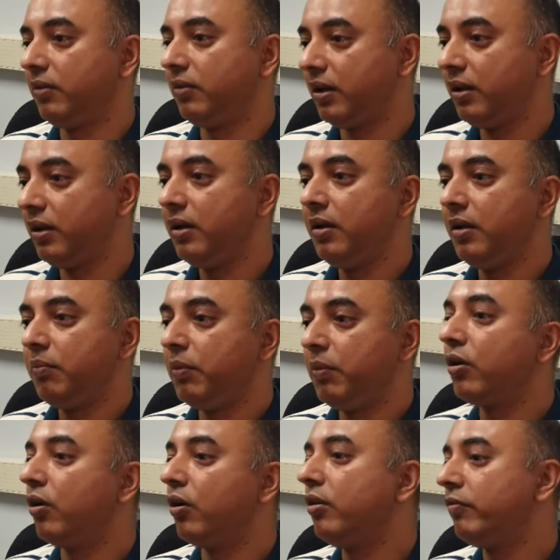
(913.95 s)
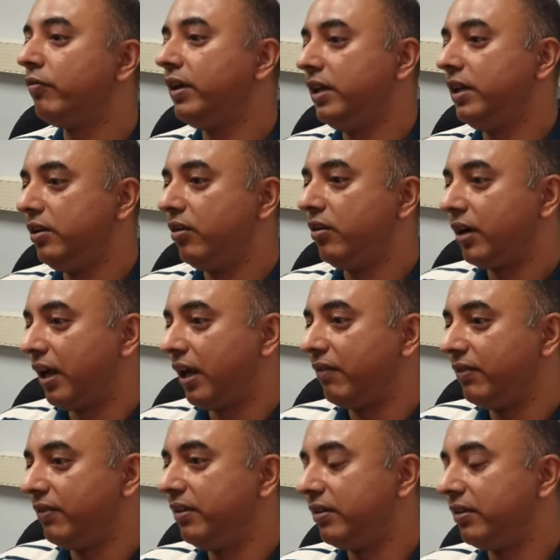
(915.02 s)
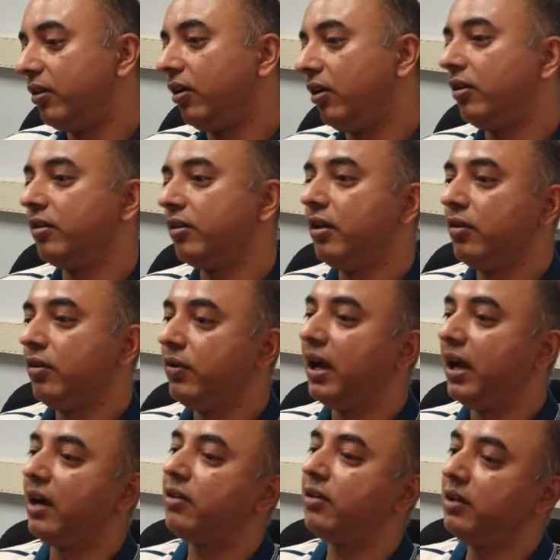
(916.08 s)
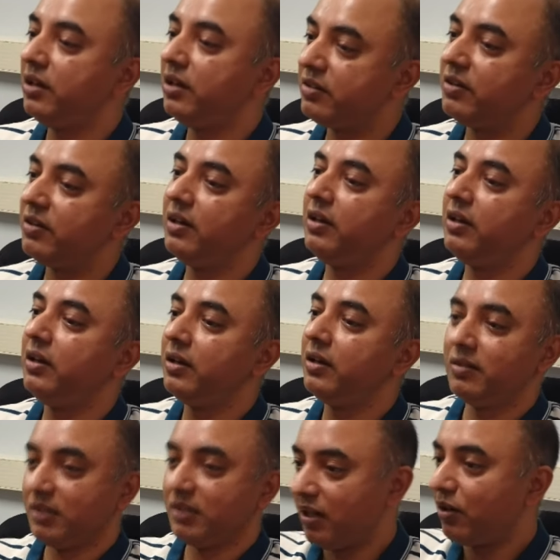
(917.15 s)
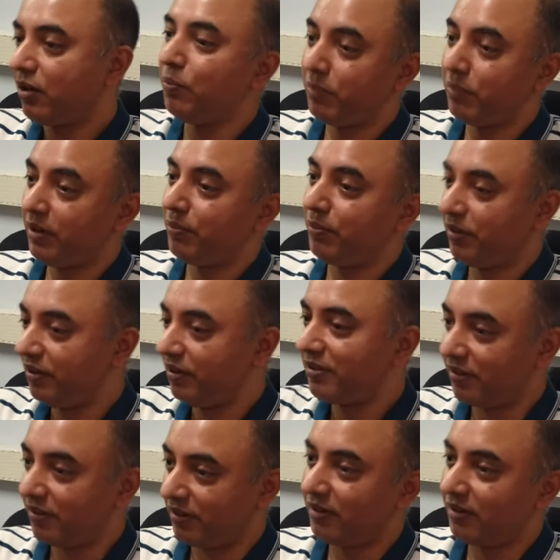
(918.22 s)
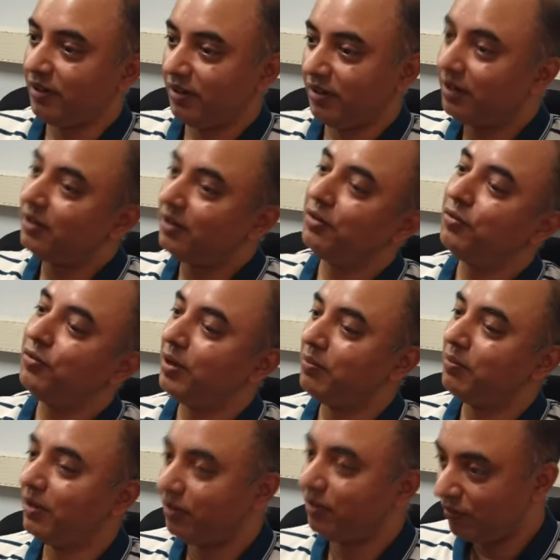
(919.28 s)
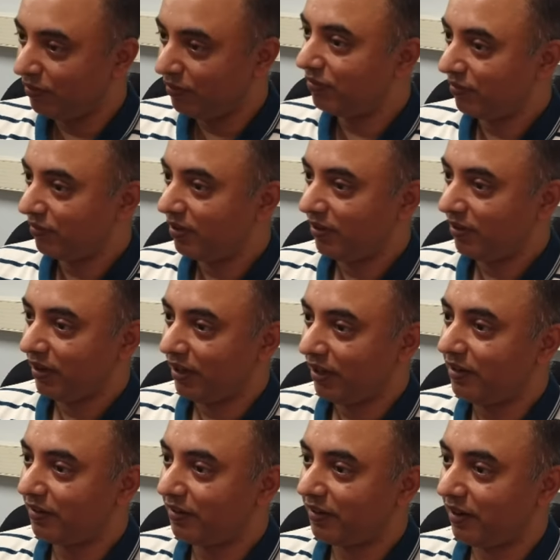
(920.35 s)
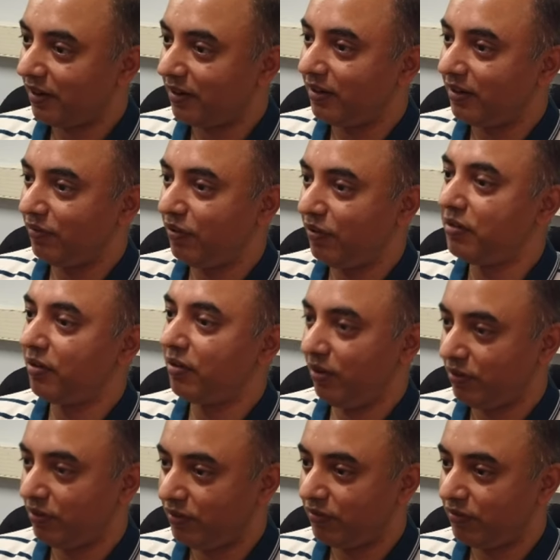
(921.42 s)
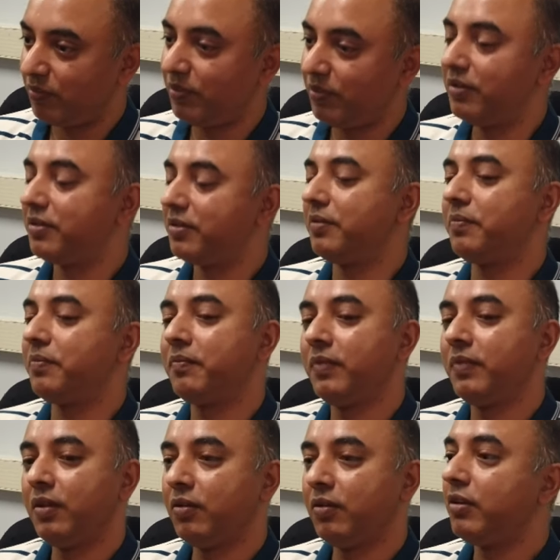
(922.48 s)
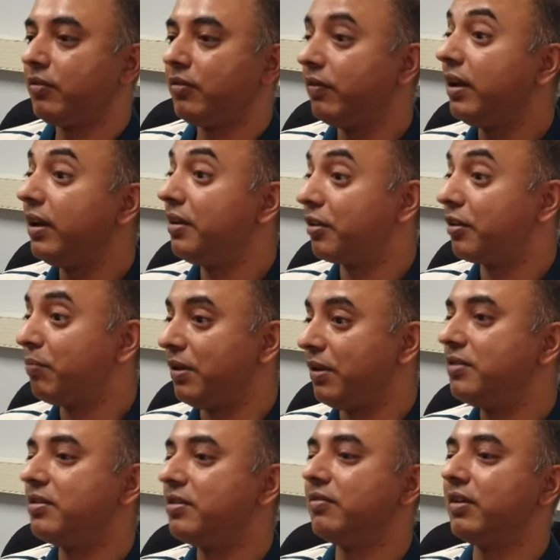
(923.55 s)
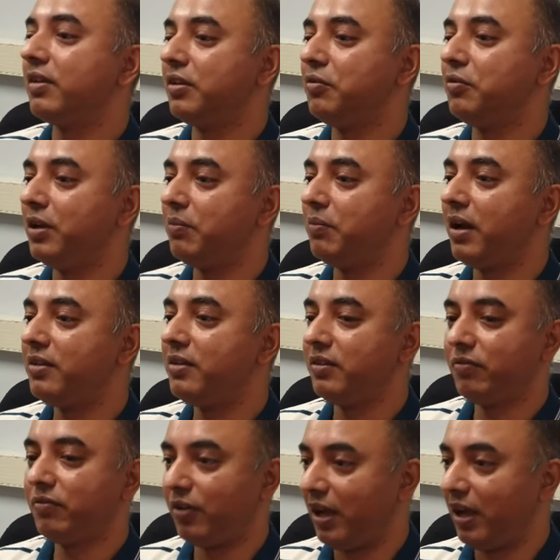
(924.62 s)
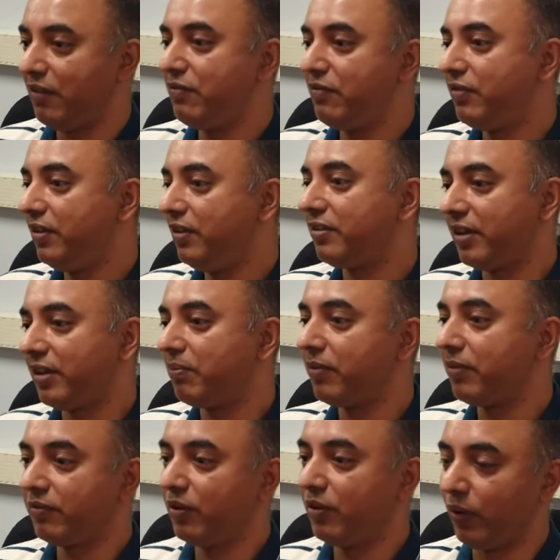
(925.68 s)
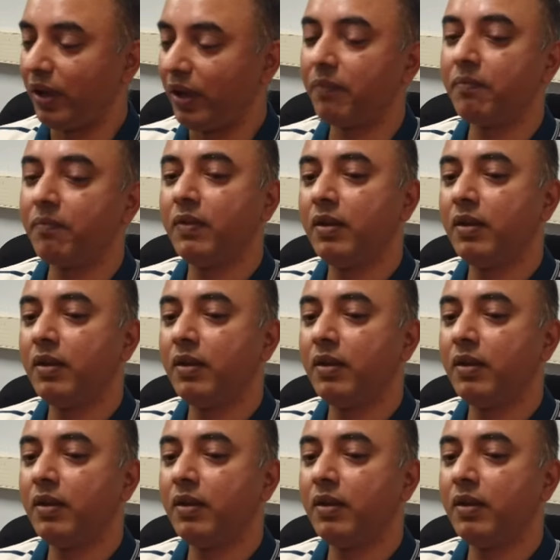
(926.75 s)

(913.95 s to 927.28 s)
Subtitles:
Okay, because we did not have these laws, we had to literally cut open a person to be able to understand the physiology of a person. So it's very expensive, as you would imagine, for every step of the way.